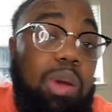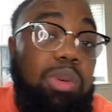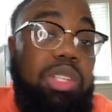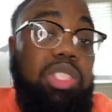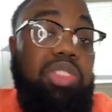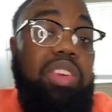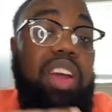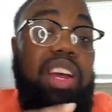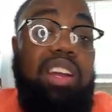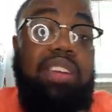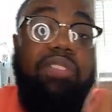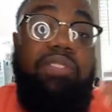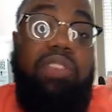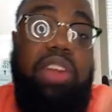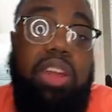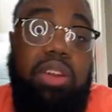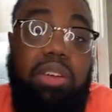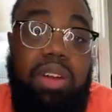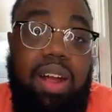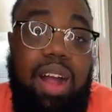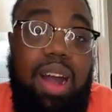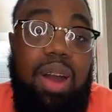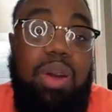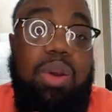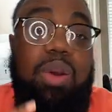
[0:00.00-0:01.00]
I was trying to
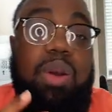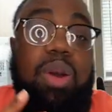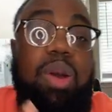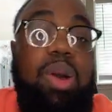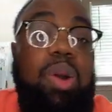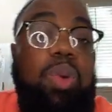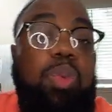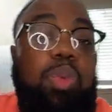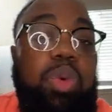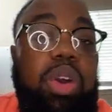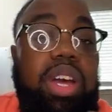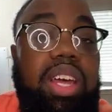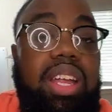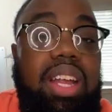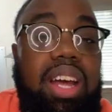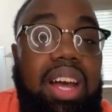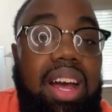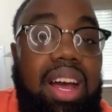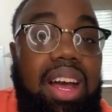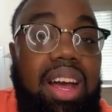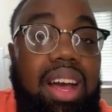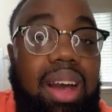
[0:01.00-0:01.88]
figure out what